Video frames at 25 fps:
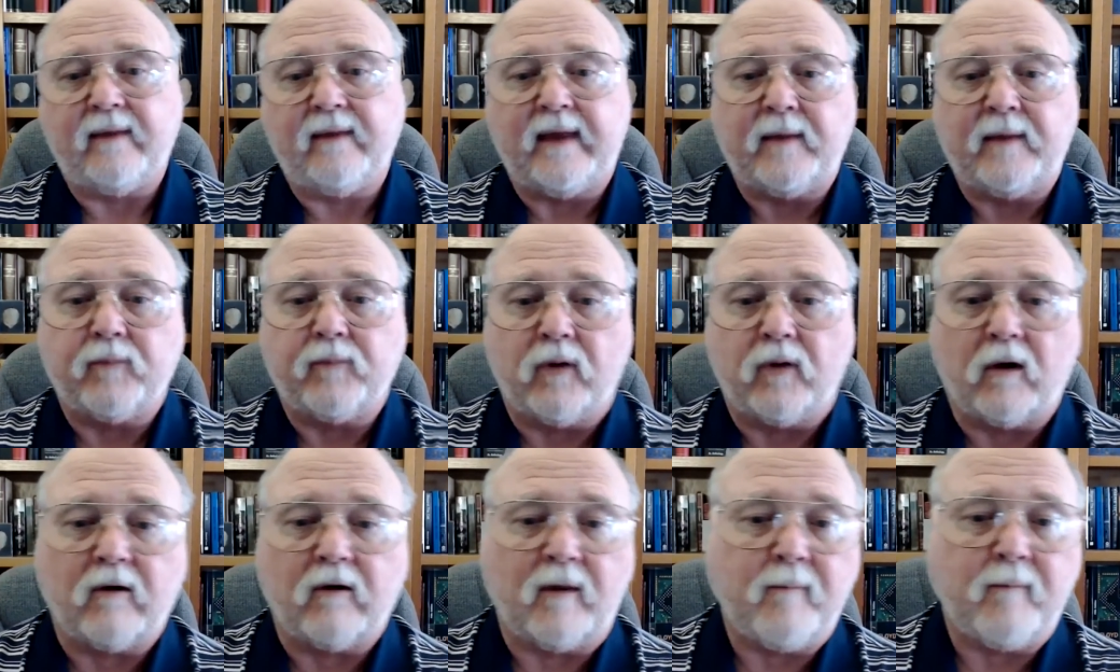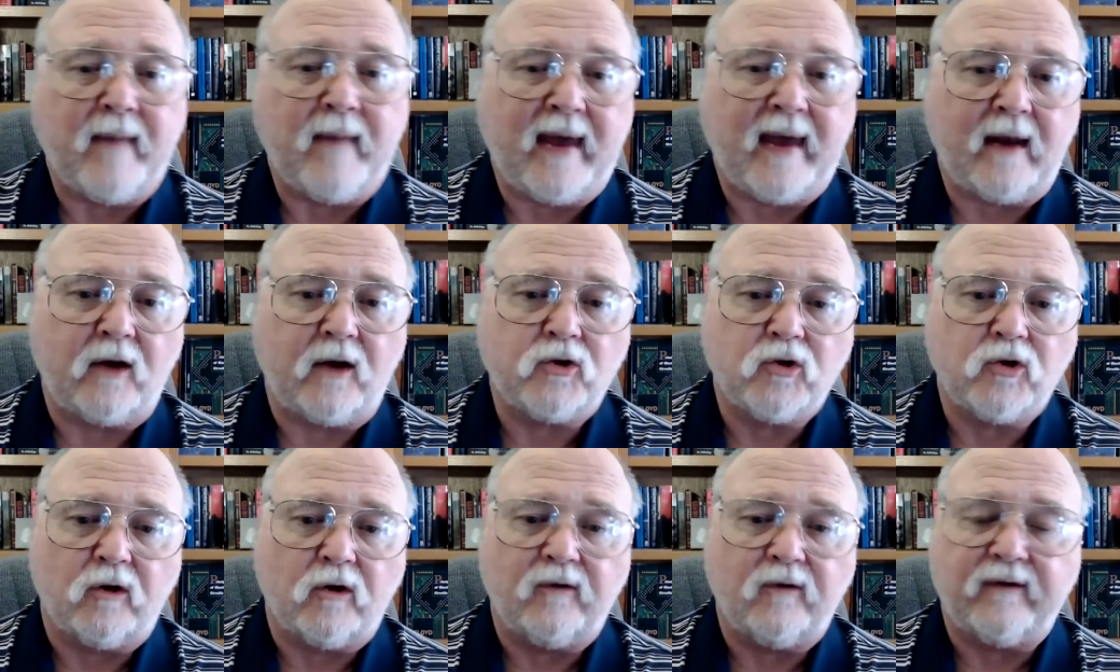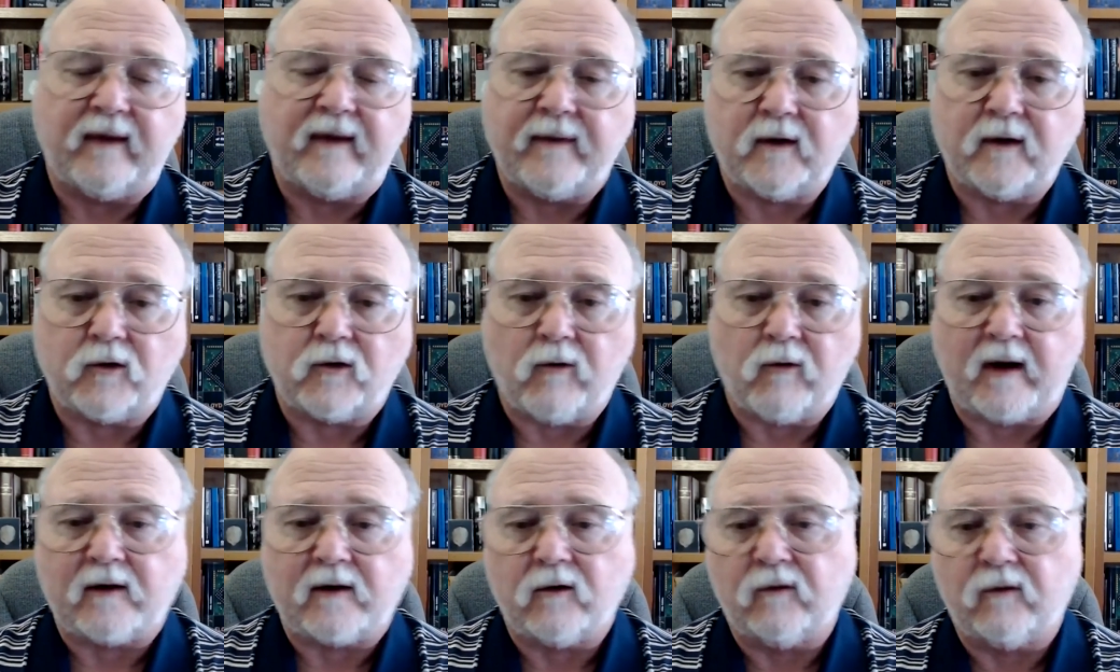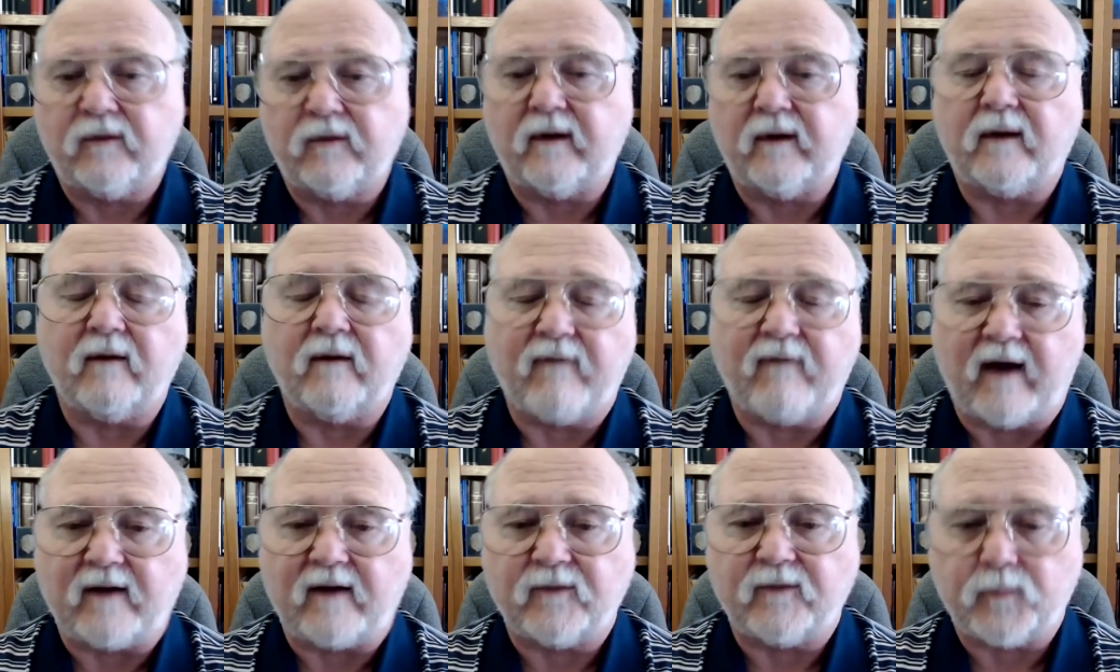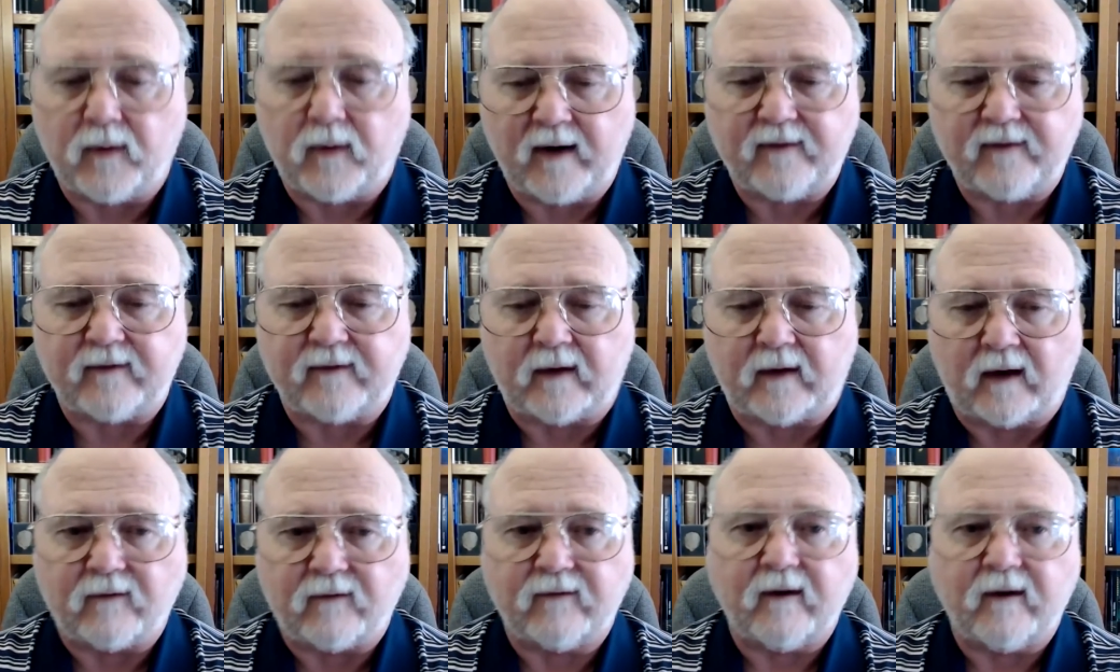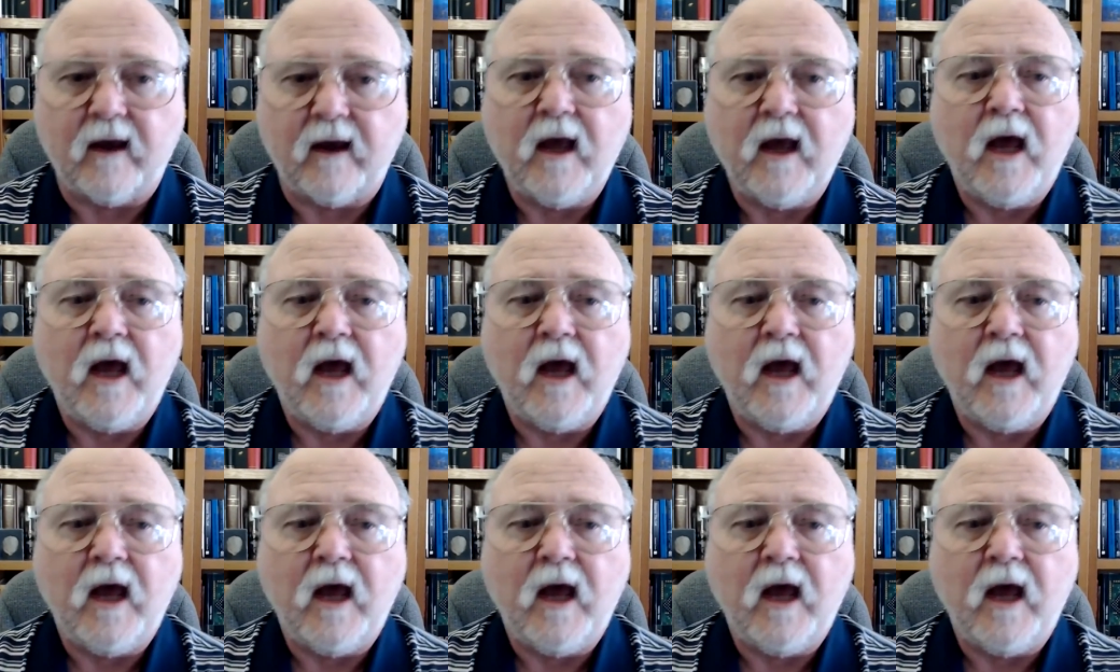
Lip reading: the program managers and the directors and the vice presidents